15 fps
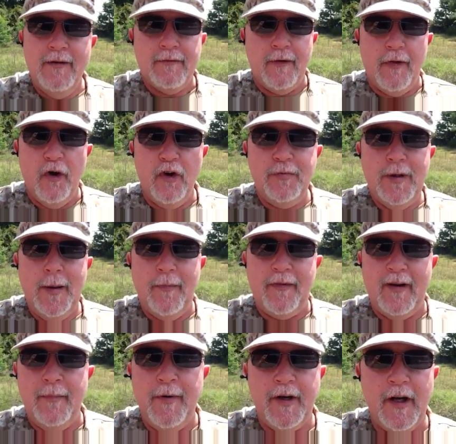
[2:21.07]
For those people
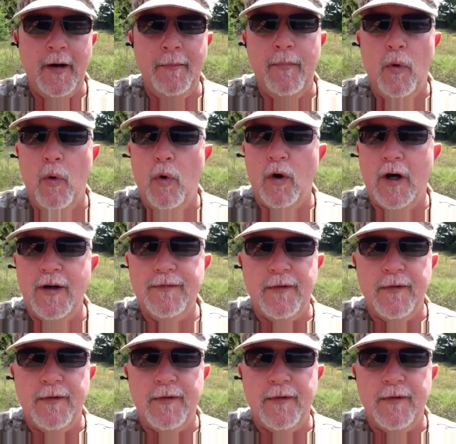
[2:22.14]
that have been on board,